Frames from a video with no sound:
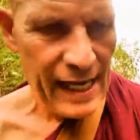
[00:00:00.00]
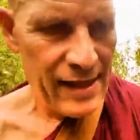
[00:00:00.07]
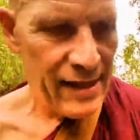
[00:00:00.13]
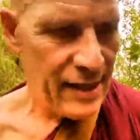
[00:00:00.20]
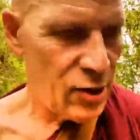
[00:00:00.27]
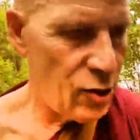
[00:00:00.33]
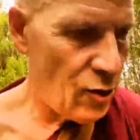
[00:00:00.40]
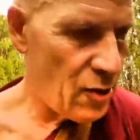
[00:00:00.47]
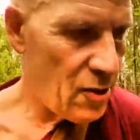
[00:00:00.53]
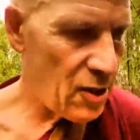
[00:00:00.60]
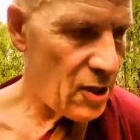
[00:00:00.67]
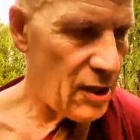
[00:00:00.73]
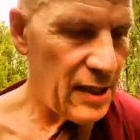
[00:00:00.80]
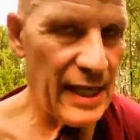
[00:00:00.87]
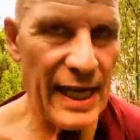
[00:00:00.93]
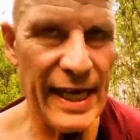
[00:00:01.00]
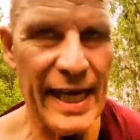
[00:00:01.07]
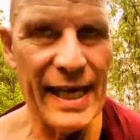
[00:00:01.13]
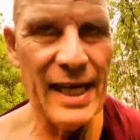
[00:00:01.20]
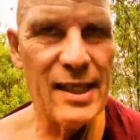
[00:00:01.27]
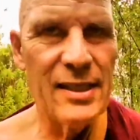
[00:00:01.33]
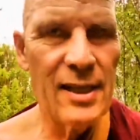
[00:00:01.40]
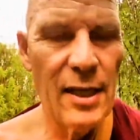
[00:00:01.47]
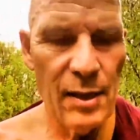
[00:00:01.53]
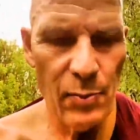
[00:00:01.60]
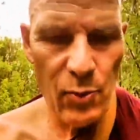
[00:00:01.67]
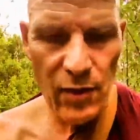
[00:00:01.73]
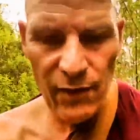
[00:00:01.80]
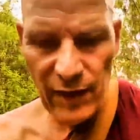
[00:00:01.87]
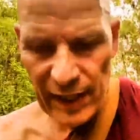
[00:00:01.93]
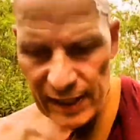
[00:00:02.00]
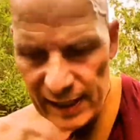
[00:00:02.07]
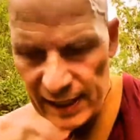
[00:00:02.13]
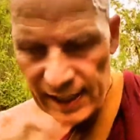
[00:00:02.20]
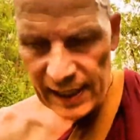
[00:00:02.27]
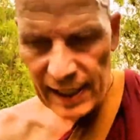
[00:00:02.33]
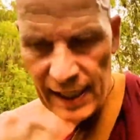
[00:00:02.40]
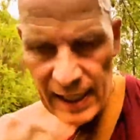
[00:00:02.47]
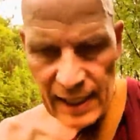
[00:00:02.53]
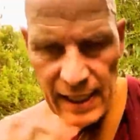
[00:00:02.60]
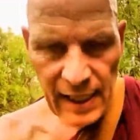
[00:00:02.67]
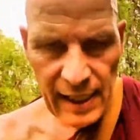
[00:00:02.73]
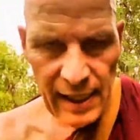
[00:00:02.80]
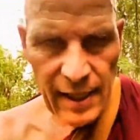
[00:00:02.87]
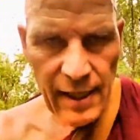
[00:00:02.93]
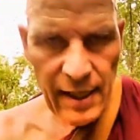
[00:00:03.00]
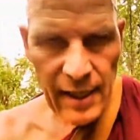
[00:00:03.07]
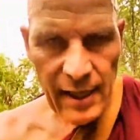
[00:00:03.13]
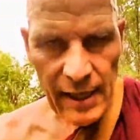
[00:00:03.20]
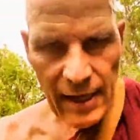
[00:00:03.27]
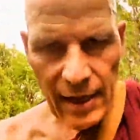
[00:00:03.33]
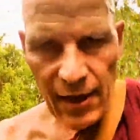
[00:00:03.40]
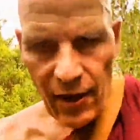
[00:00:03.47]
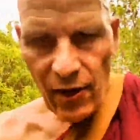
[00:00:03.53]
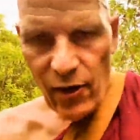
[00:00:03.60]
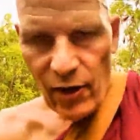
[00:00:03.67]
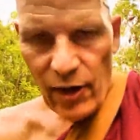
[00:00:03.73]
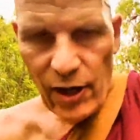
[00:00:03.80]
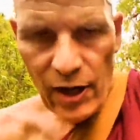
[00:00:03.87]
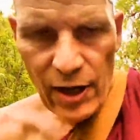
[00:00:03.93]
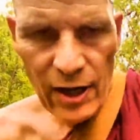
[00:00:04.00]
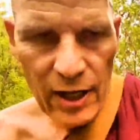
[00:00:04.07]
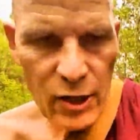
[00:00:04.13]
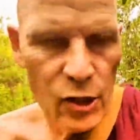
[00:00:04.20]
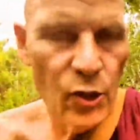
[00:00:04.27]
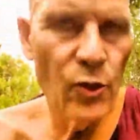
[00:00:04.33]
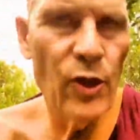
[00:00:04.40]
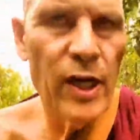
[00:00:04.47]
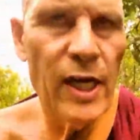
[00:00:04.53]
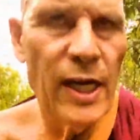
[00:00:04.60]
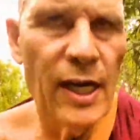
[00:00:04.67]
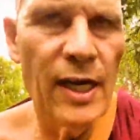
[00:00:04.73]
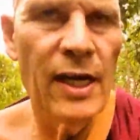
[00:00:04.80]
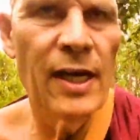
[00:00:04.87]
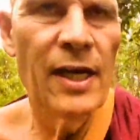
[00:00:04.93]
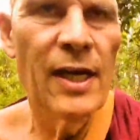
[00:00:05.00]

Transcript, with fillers: Health insurances, they cannot prevent or cure